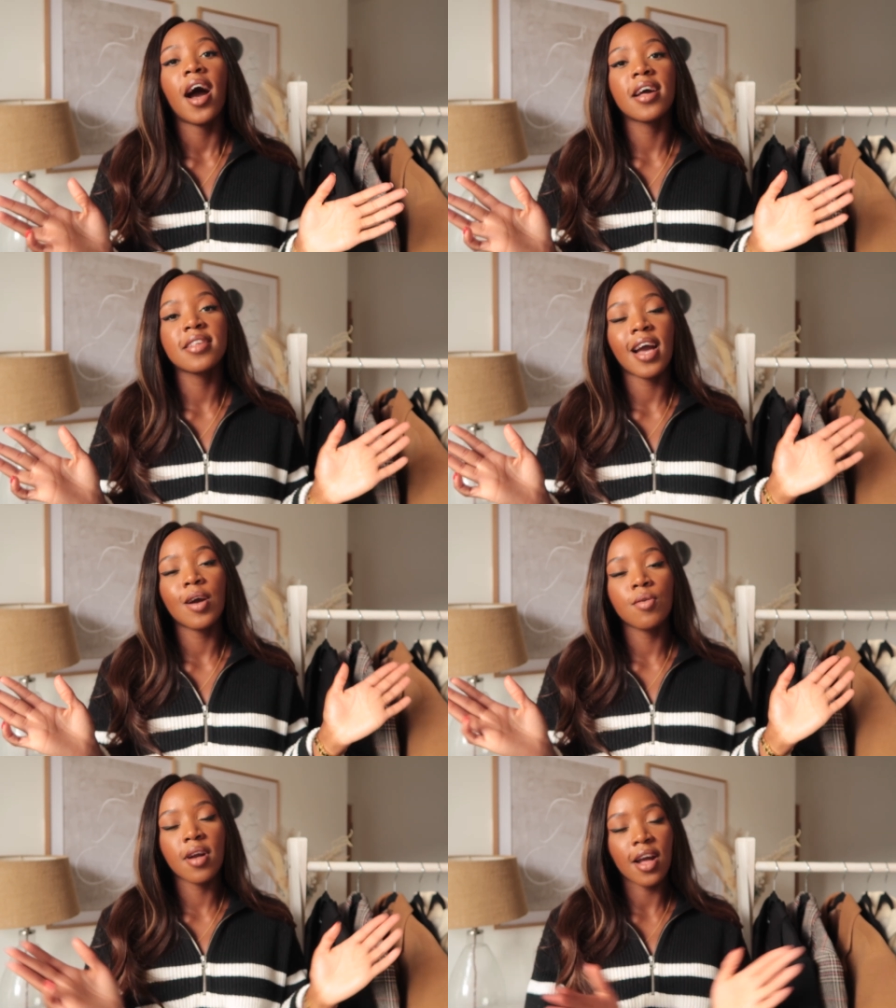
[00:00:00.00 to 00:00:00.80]
and
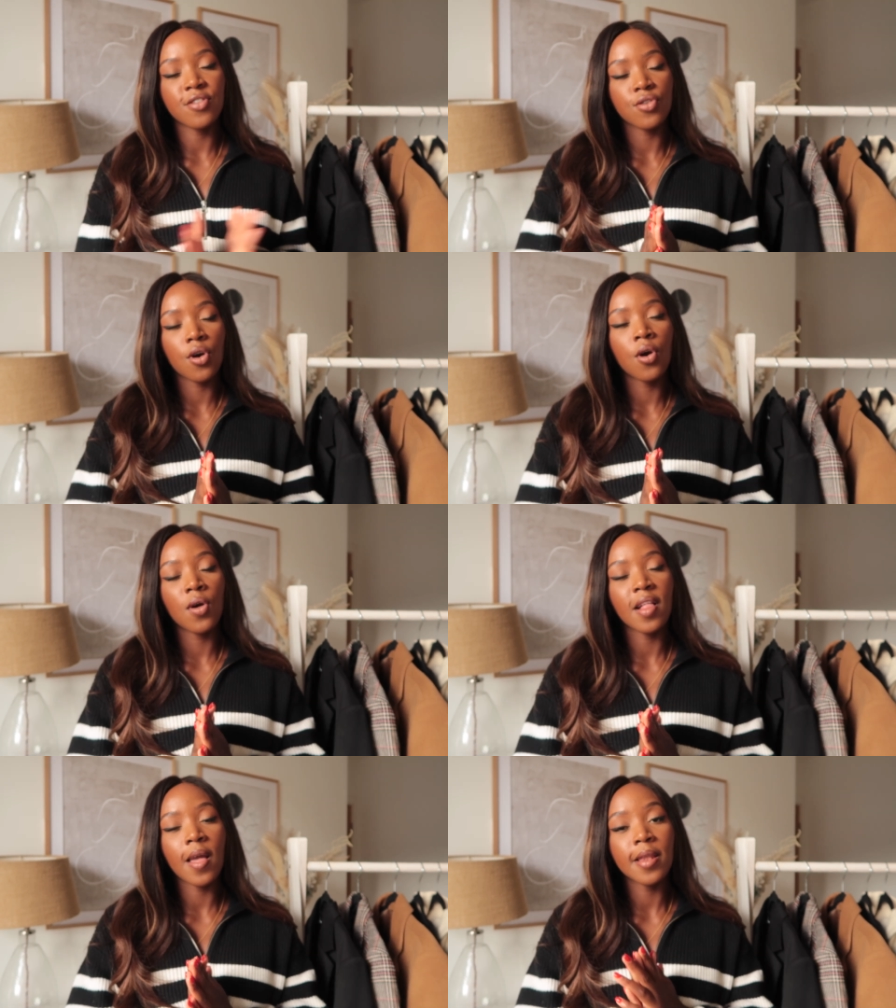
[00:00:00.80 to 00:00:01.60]
I will catch you
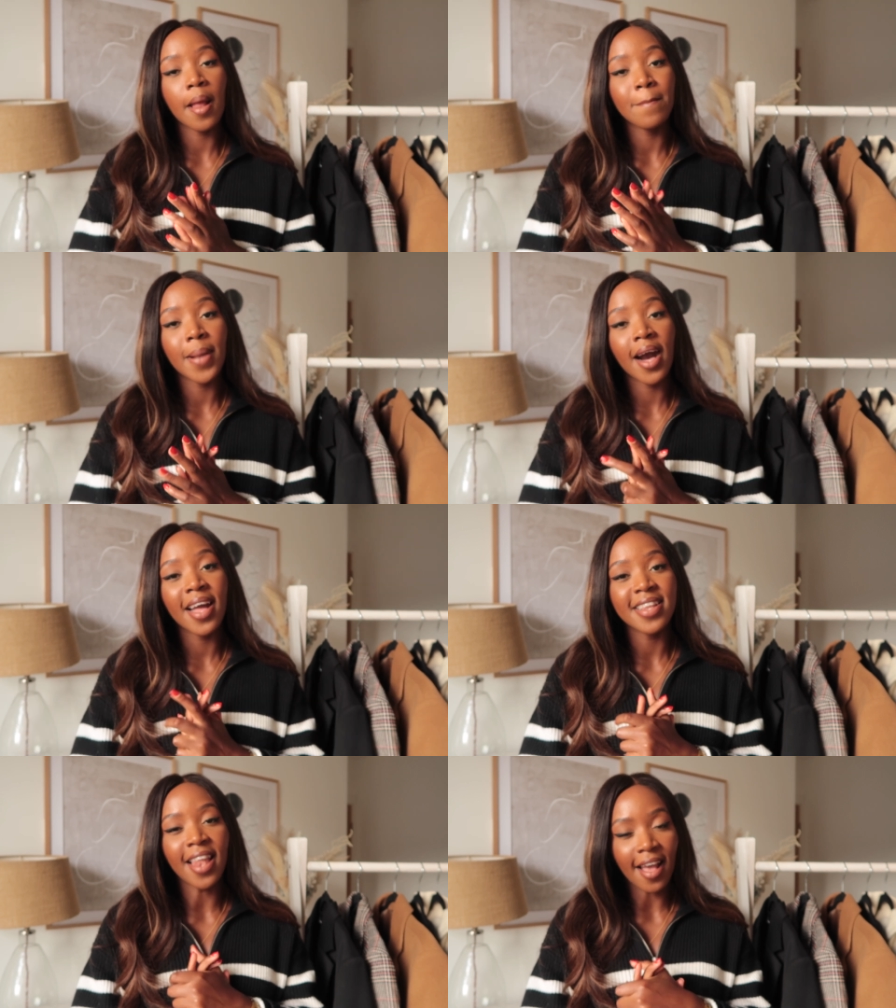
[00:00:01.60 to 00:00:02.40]
all in
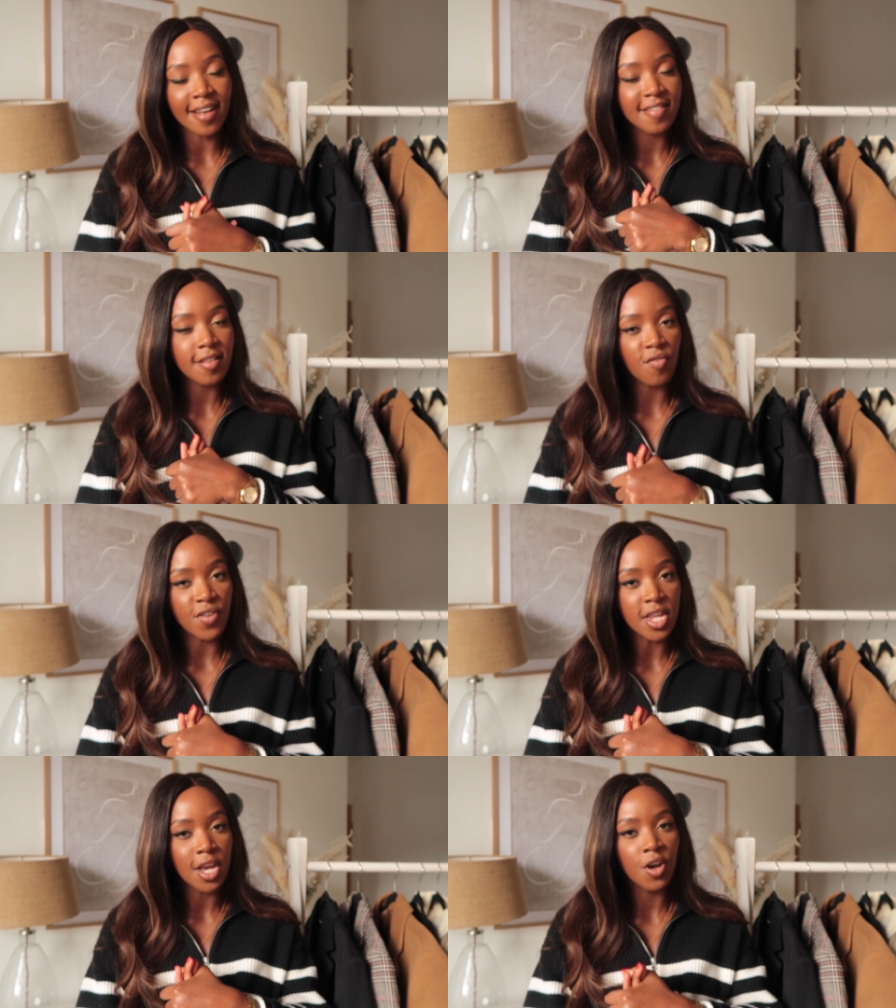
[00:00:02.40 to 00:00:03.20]
my next
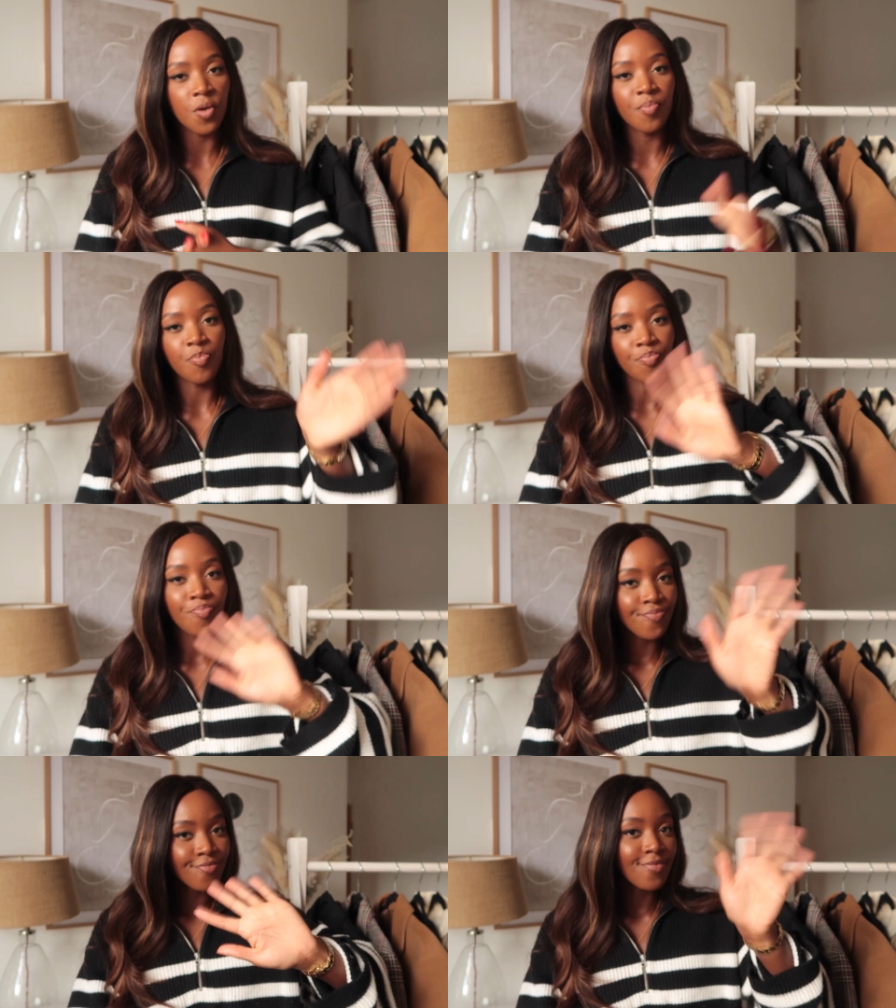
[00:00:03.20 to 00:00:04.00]
video.
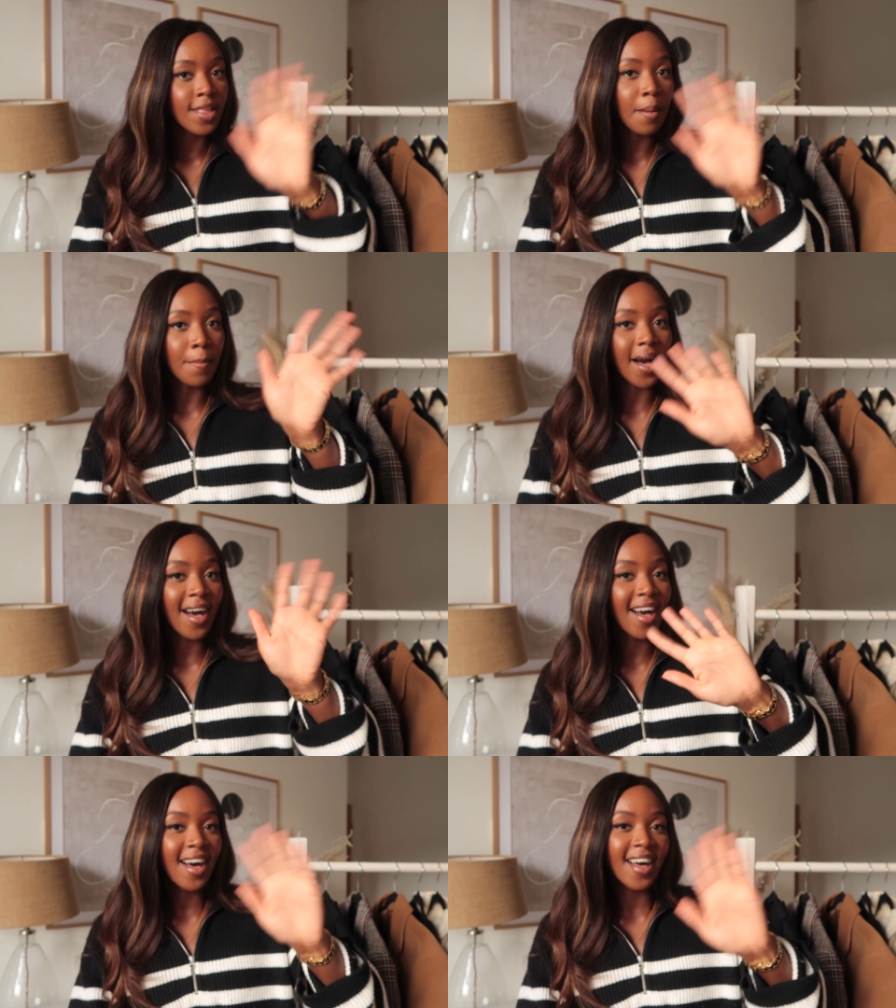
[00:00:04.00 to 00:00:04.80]

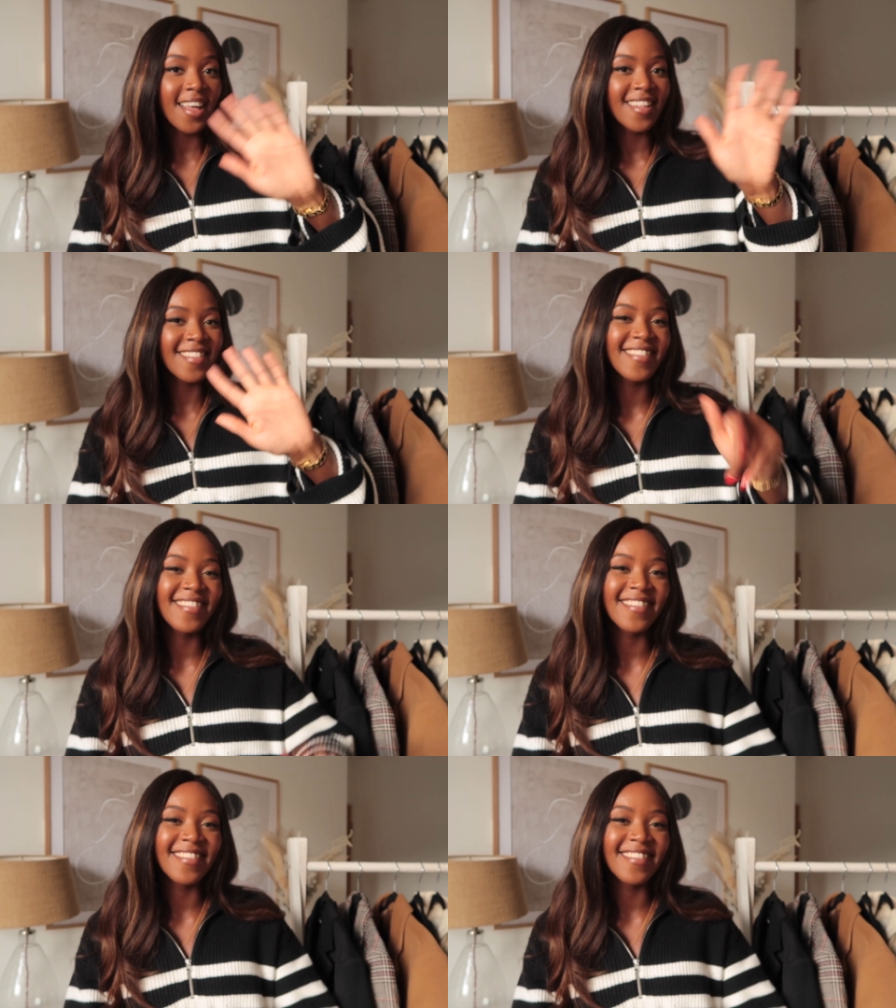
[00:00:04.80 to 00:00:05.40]
Bye.